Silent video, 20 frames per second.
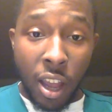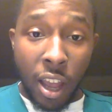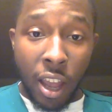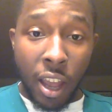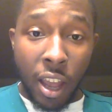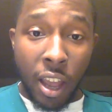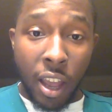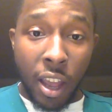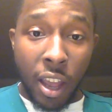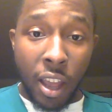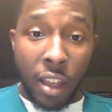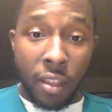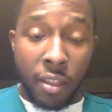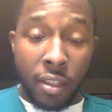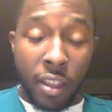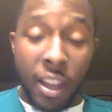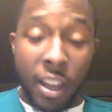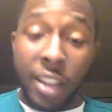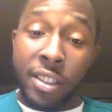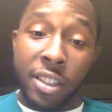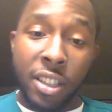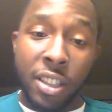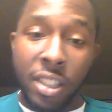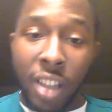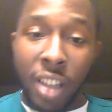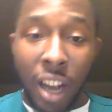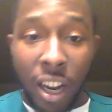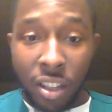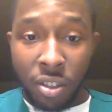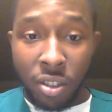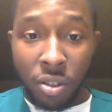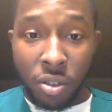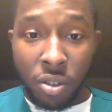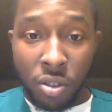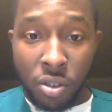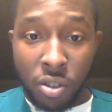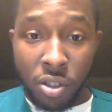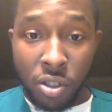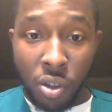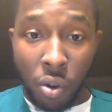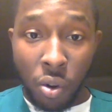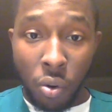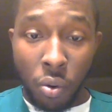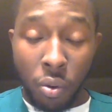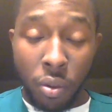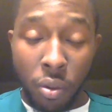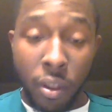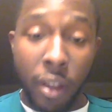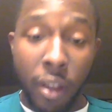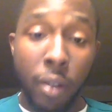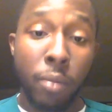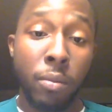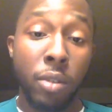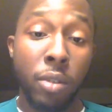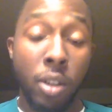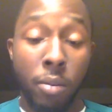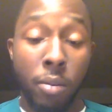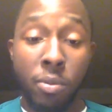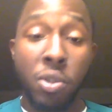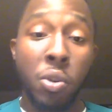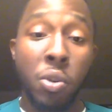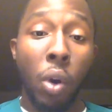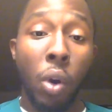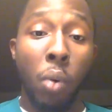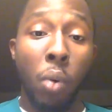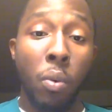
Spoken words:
and then to the doctor. So them two are